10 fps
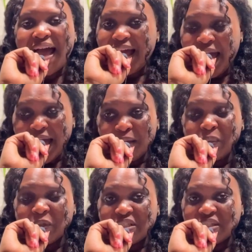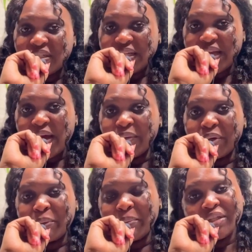I personally
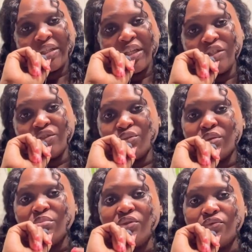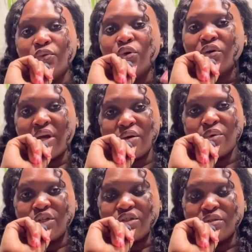recommend that you do it before
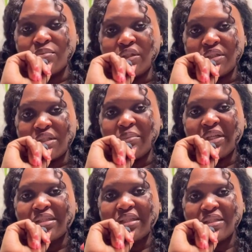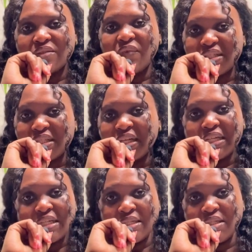graduation because it makes things faster
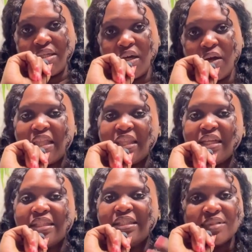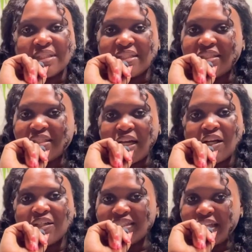and easier. And then the
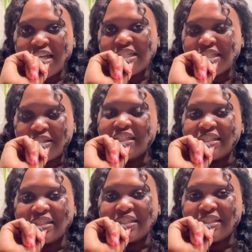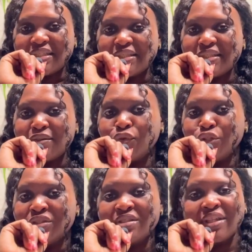second 90 is for
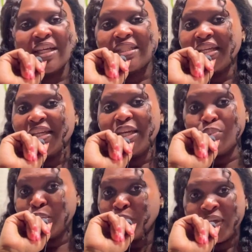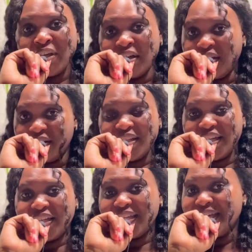you to get an employer,
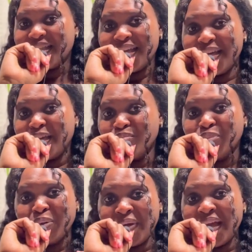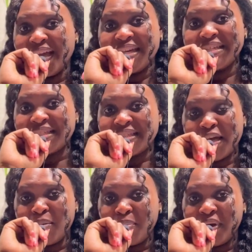like get an employer
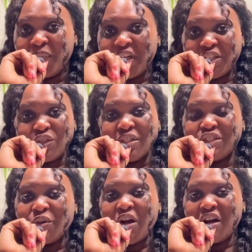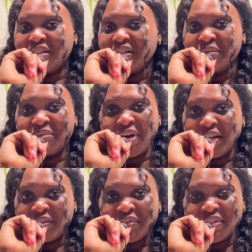ASAP. As soon as your card
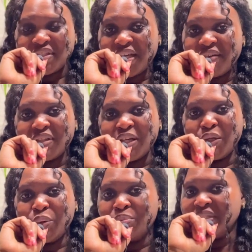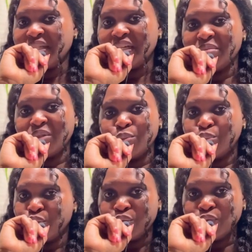arrives after your OPT has been
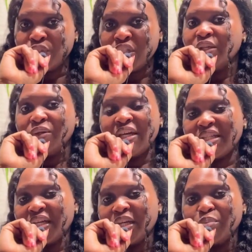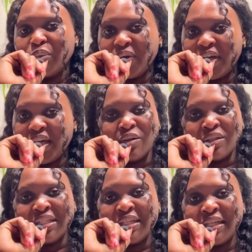approved, you get an employer. On
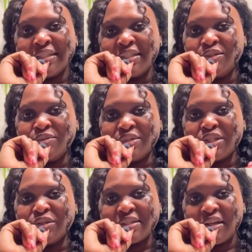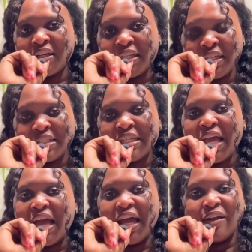the EAD, you see your start date
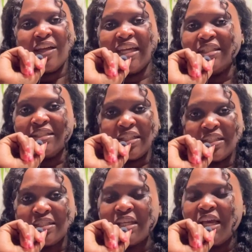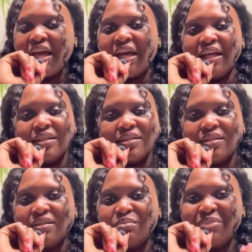and end date,
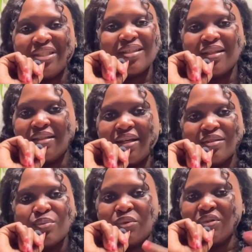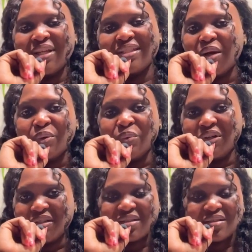and basically that's how it
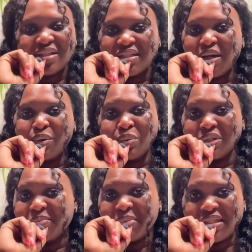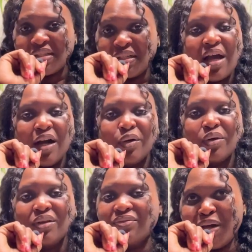works. That's how it works basically. I don't
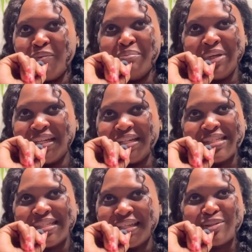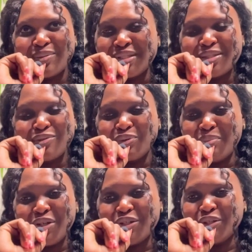know if I've made any sense with this
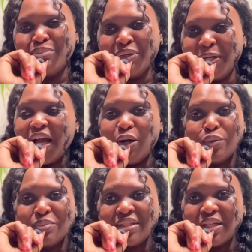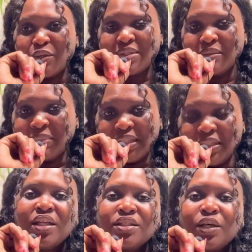information, but I hope this helps
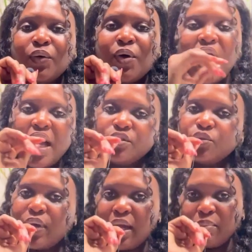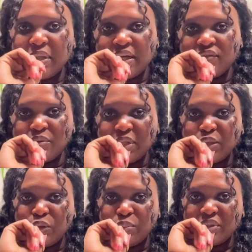somebody. So how do I apply for
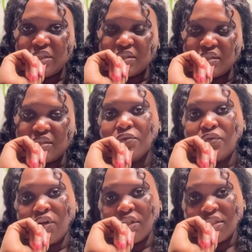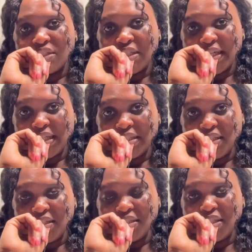my OPT? First, like I
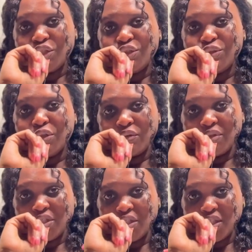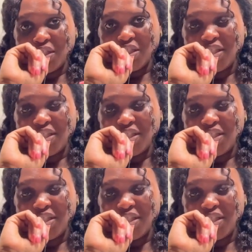said, do your research,